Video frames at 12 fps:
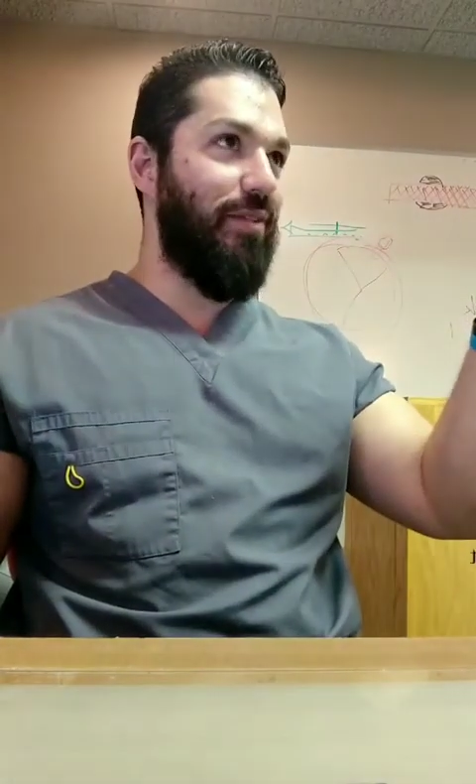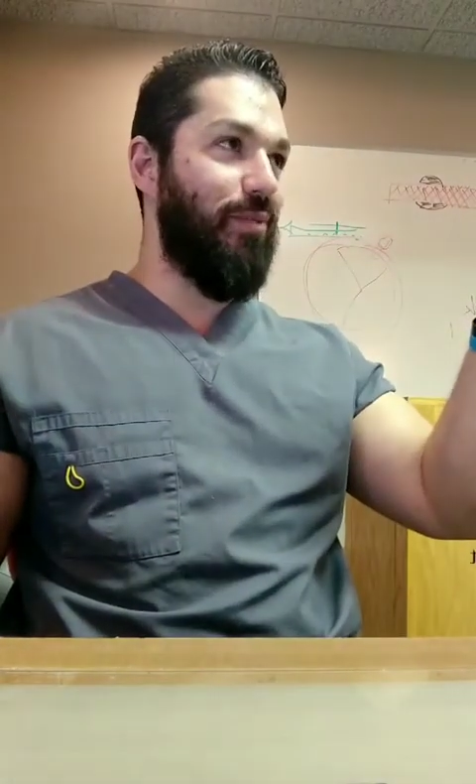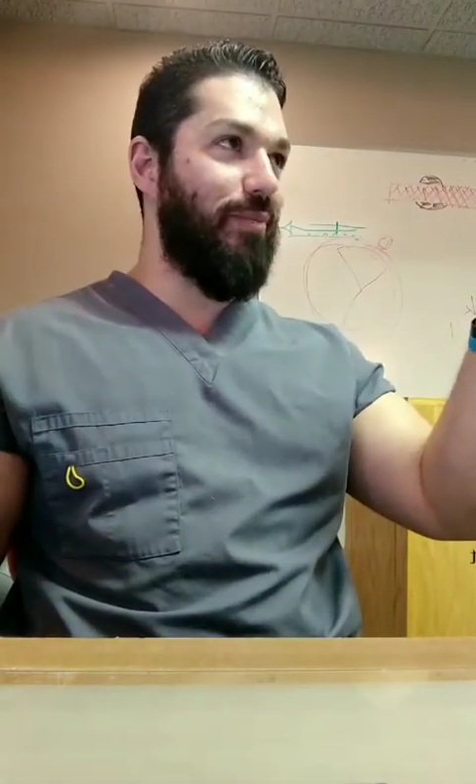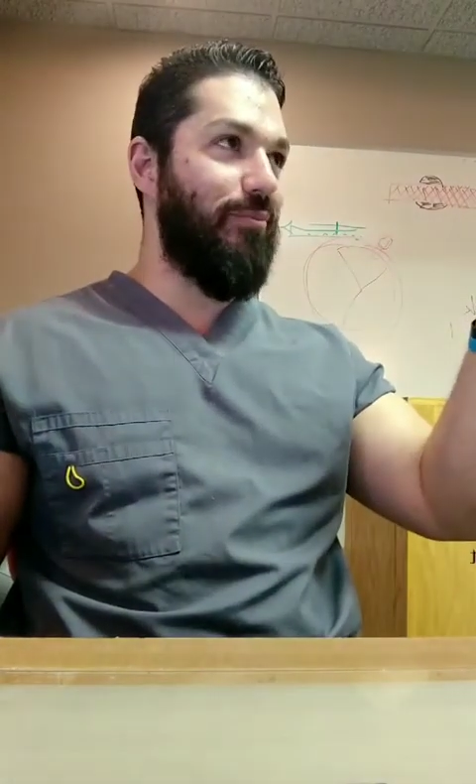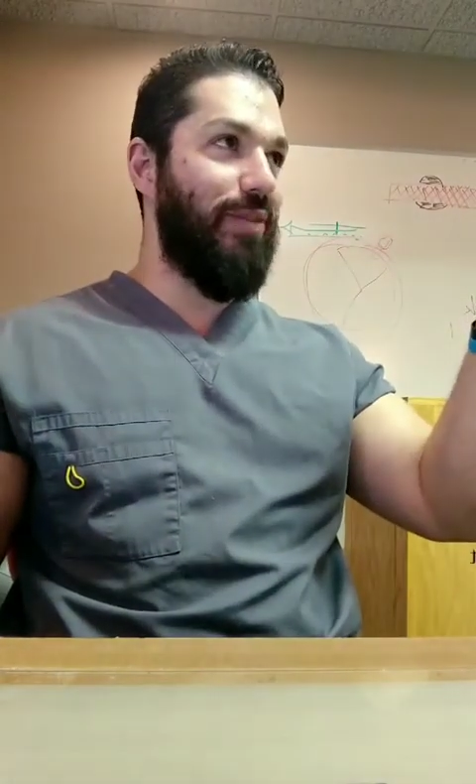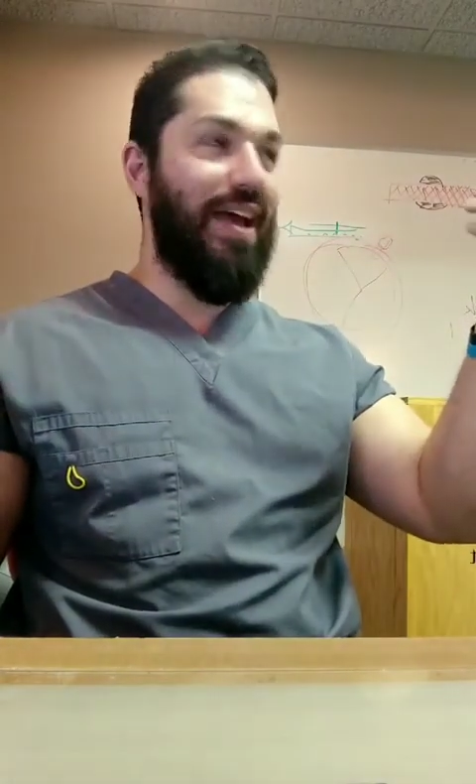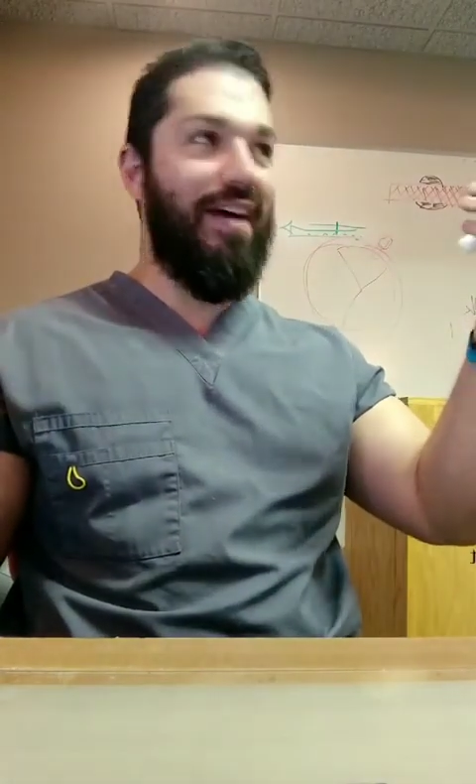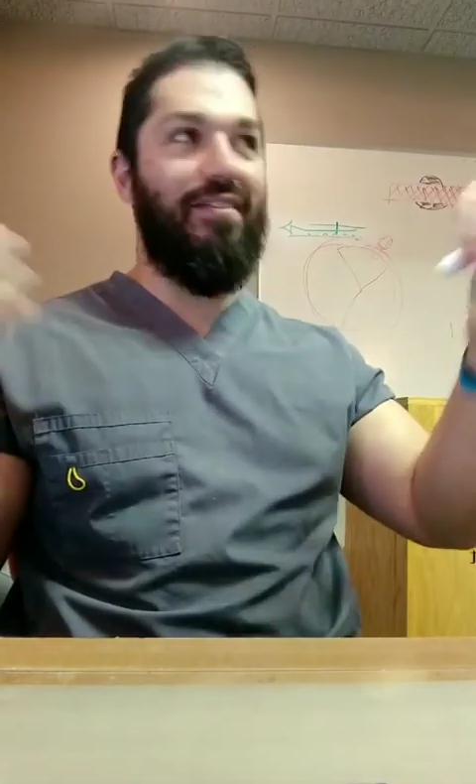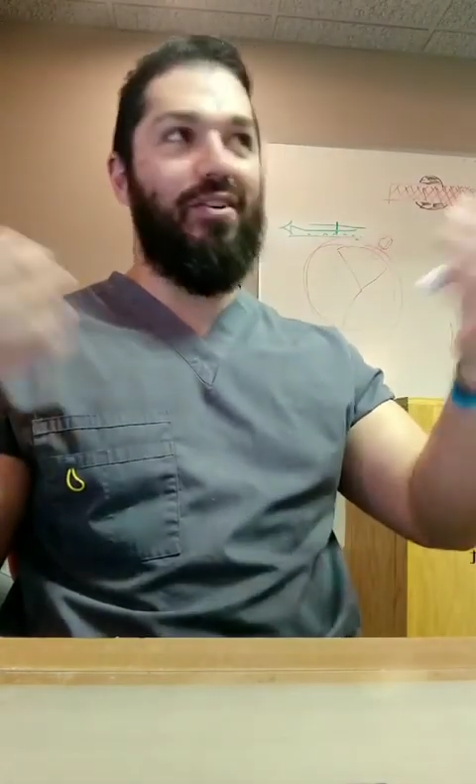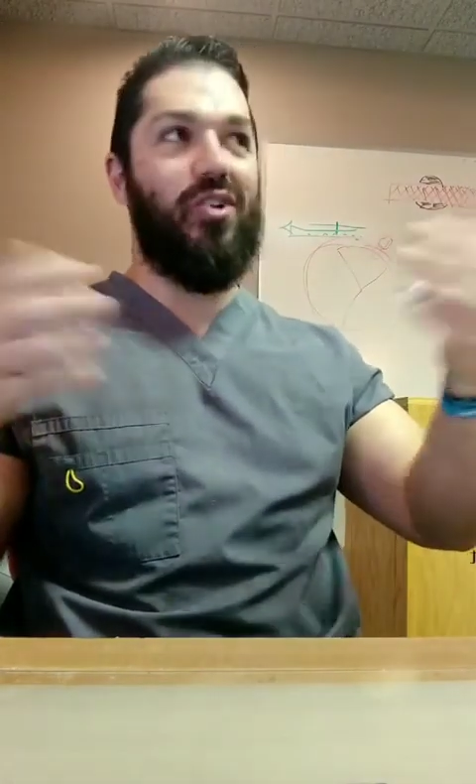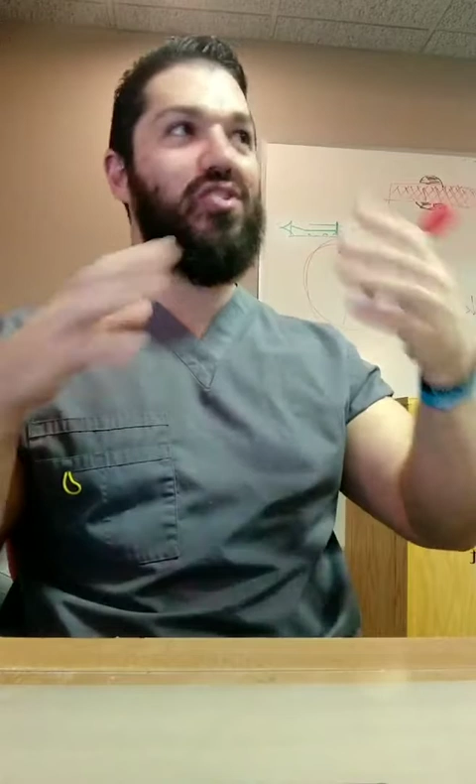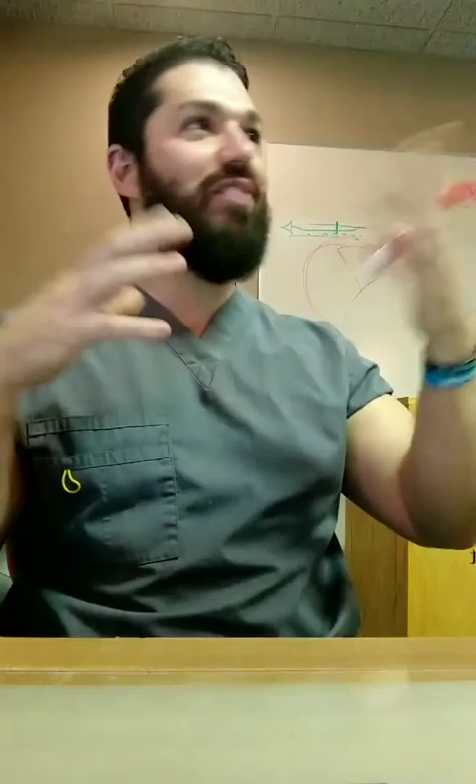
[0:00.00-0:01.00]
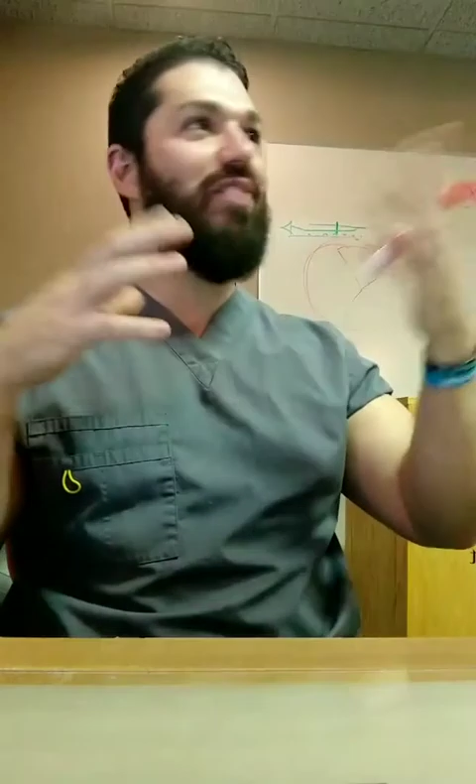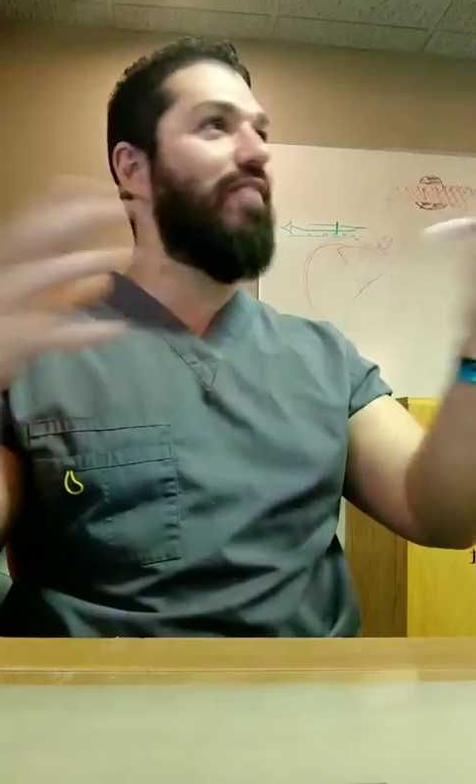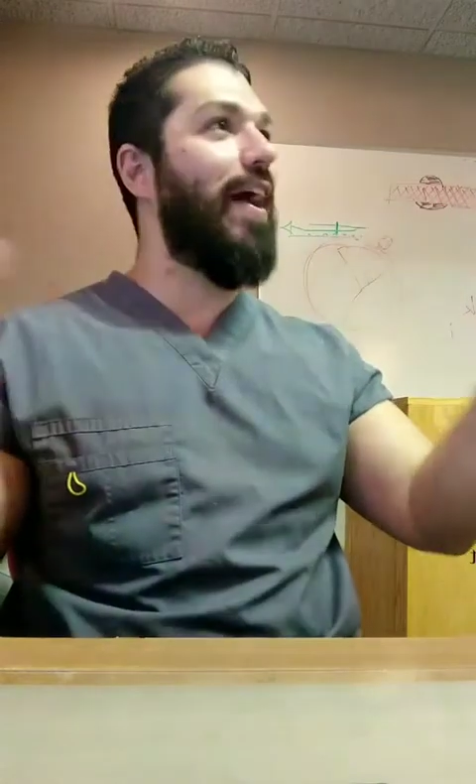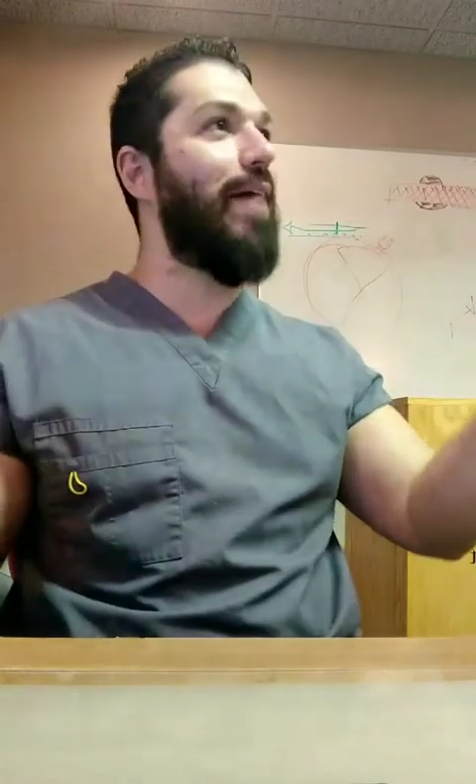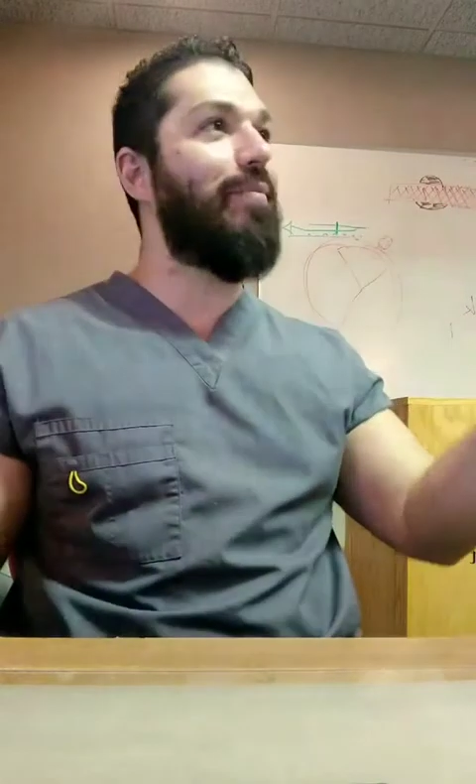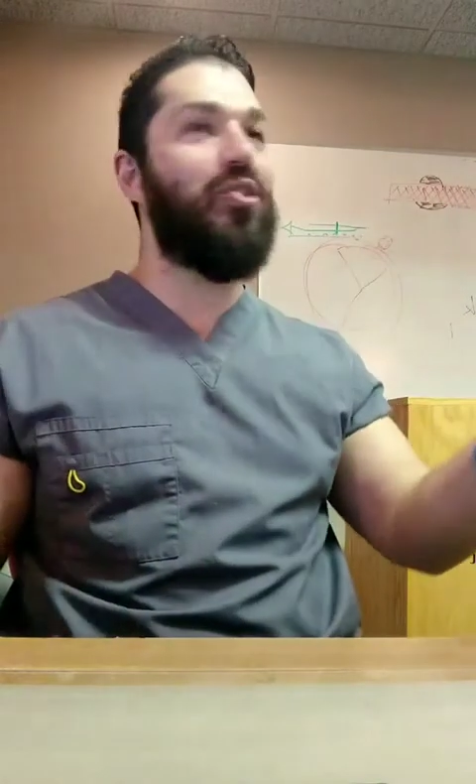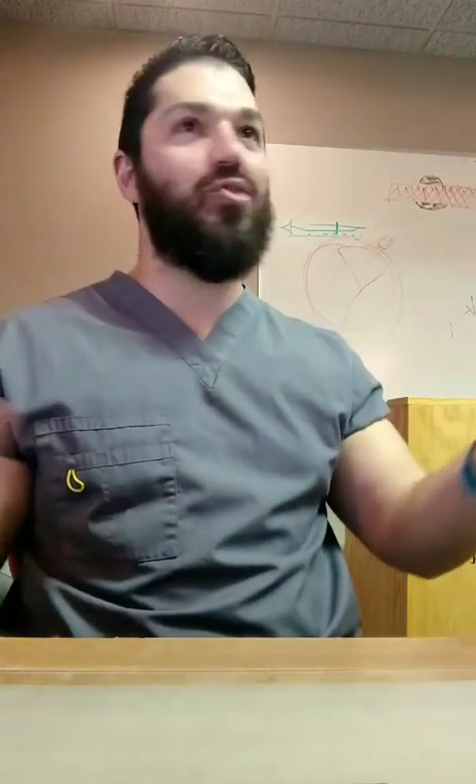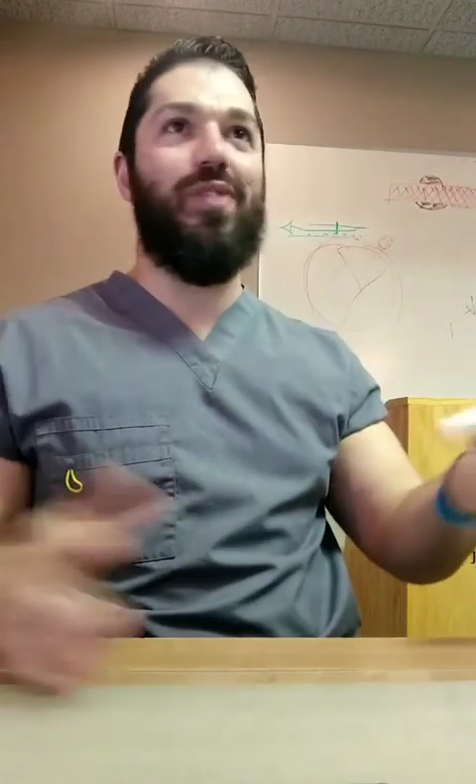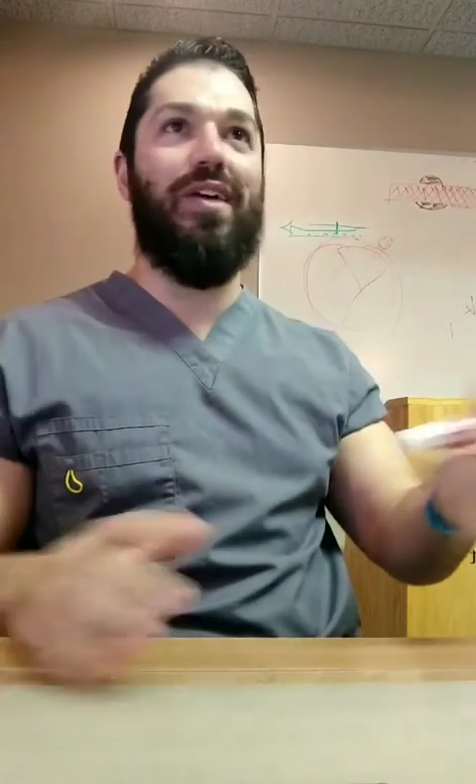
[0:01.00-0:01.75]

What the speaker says: we have our C fibers,